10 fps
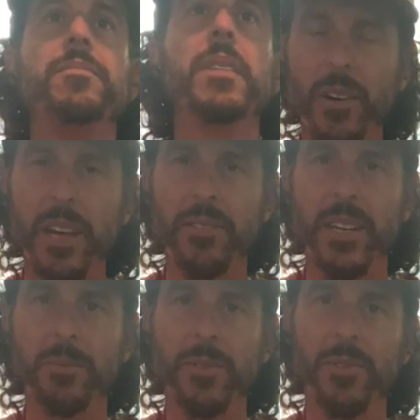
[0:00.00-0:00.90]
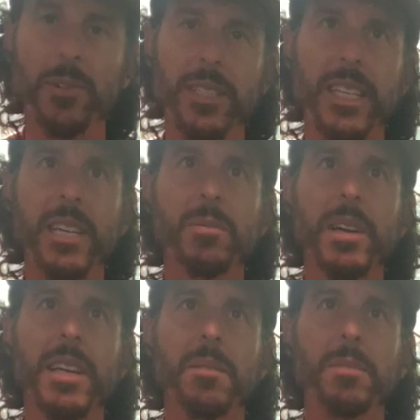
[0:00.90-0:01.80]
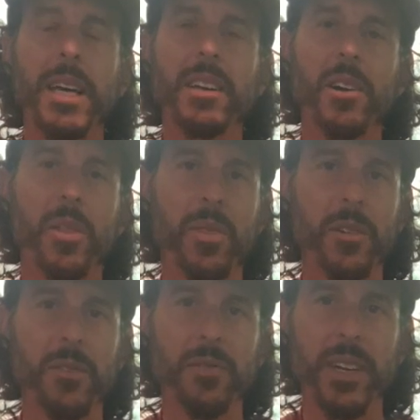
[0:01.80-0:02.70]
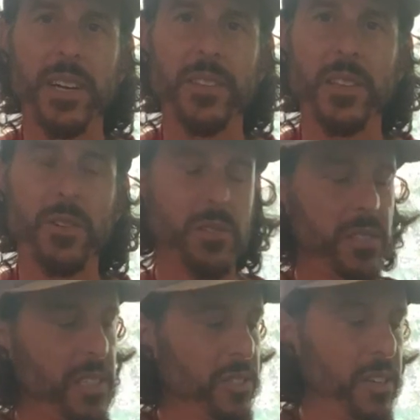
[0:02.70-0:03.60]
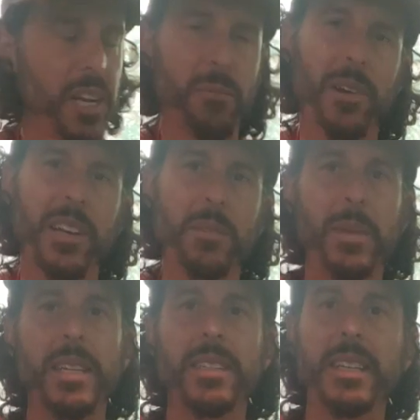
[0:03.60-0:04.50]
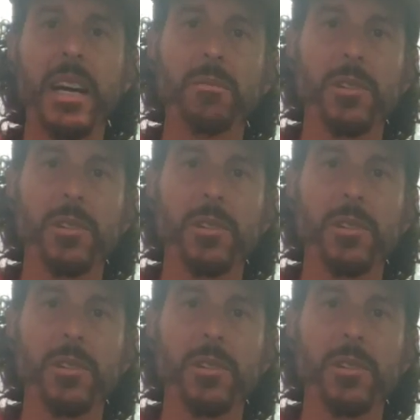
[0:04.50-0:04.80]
Okay, for number 4, D, we're going to bend our 3rd fret on the low 6th string, and we're going to bend it downward